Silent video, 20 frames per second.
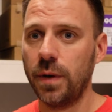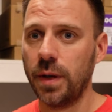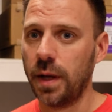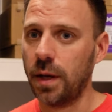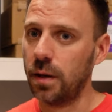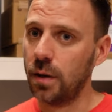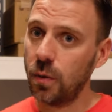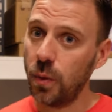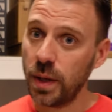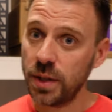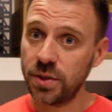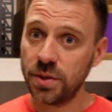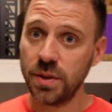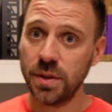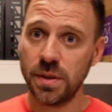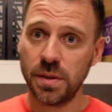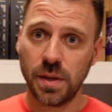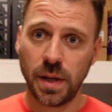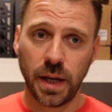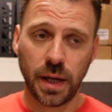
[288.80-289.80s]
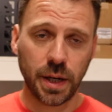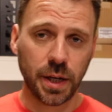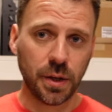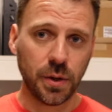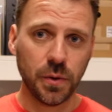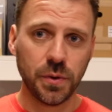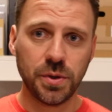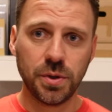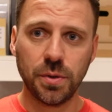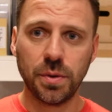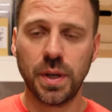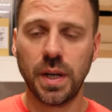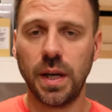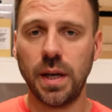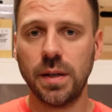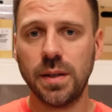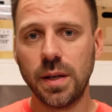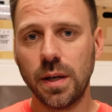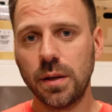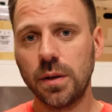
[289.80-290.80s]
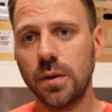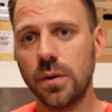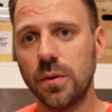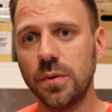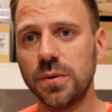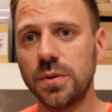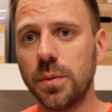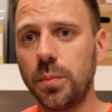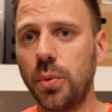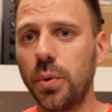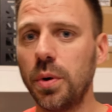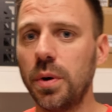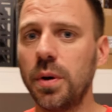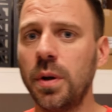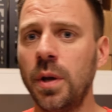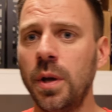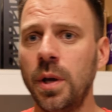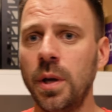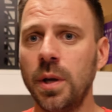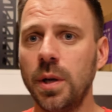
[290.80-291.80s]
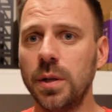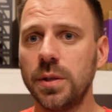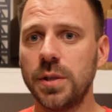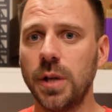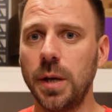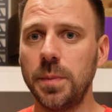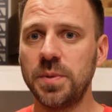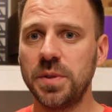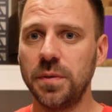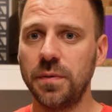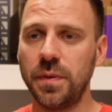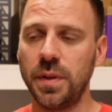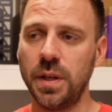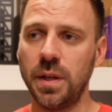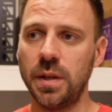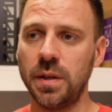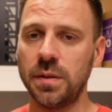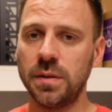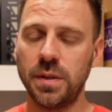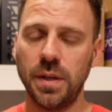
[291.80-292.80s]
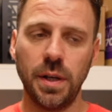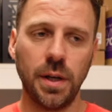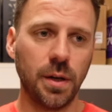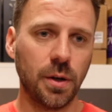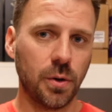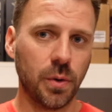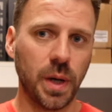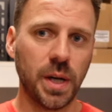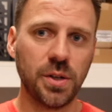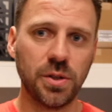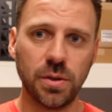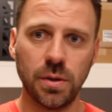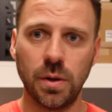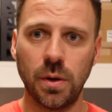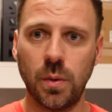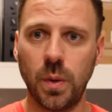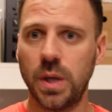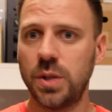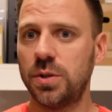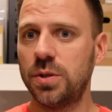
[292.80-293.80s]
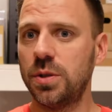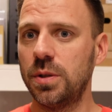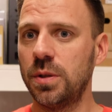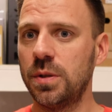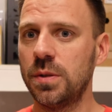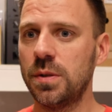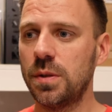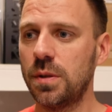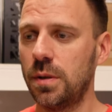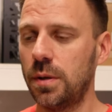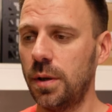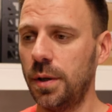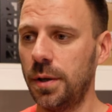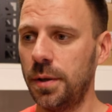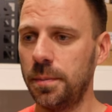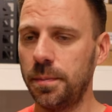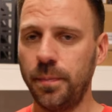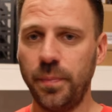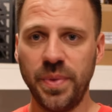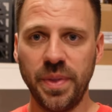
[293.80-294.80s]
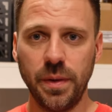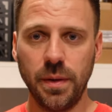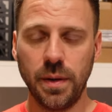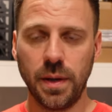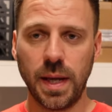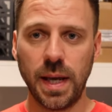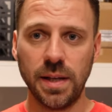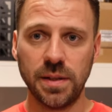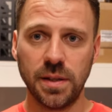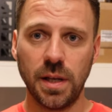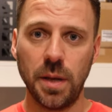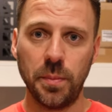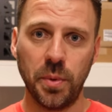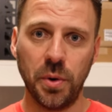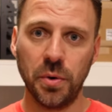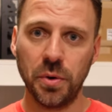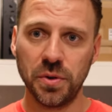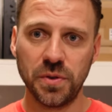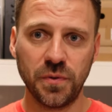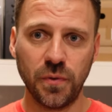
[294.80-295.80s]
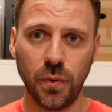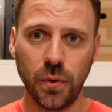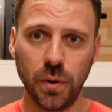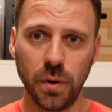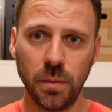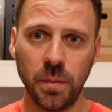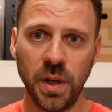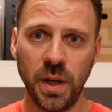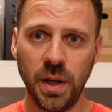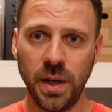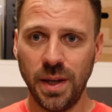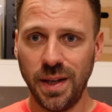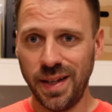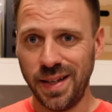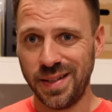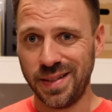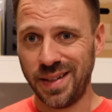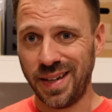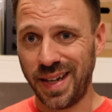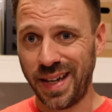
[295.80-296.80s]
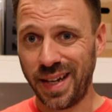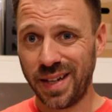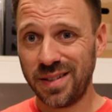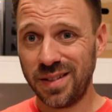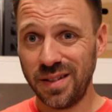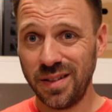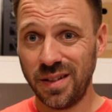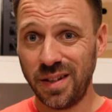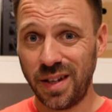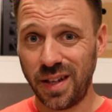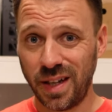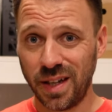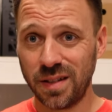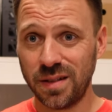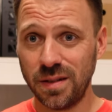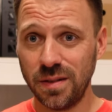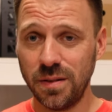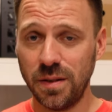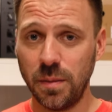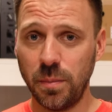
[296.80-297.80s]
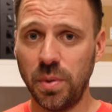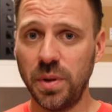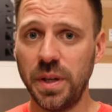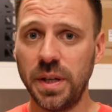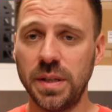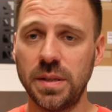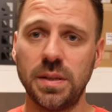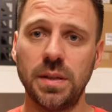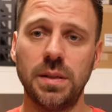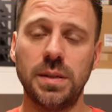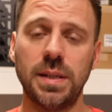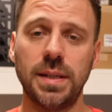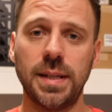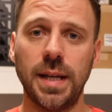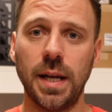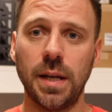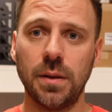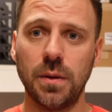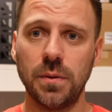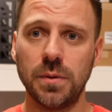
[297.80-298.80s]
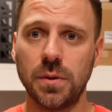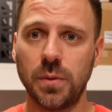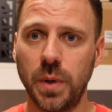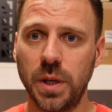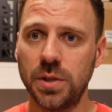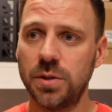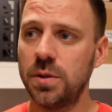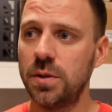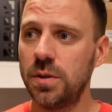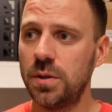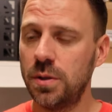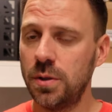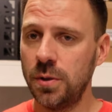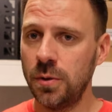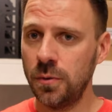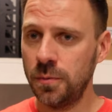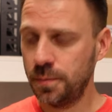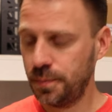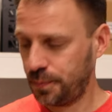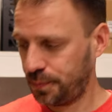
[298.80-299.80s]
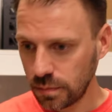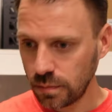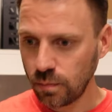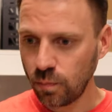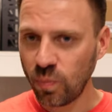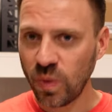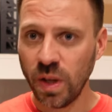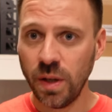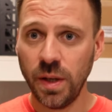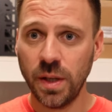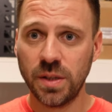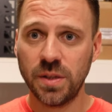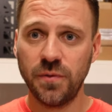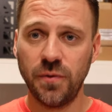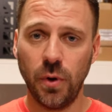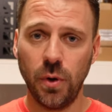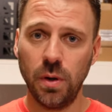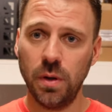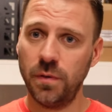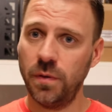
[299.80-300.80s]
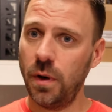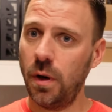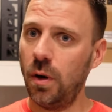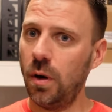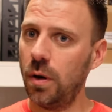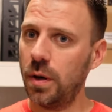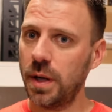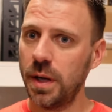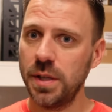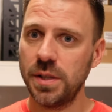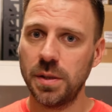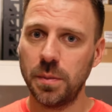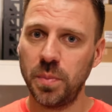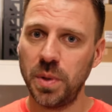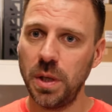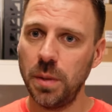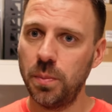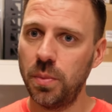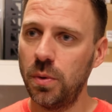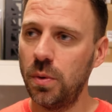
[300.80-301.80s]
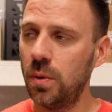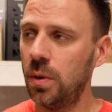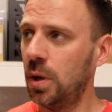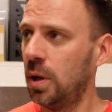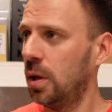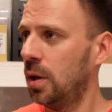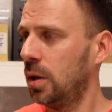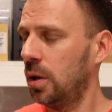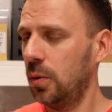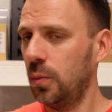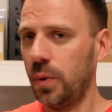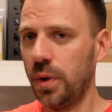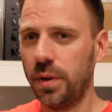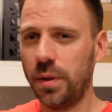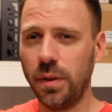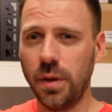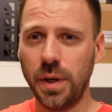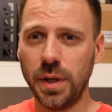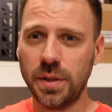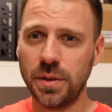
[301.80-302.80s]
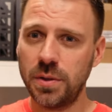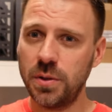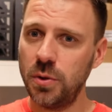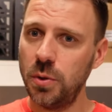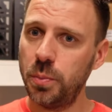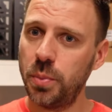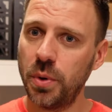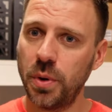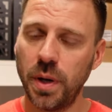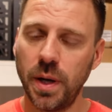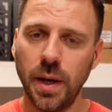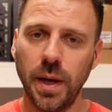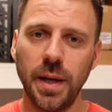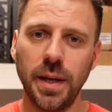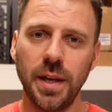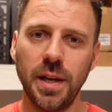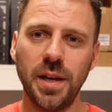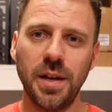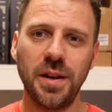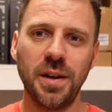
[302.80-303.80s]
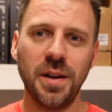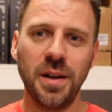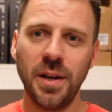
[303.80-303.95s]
again, questions, how to use your K, technical support types of things, integration questions, um, Kscape Owners Forum is an excellent, excellent place to take those questions to. It's full of all kinds of people with like super high-end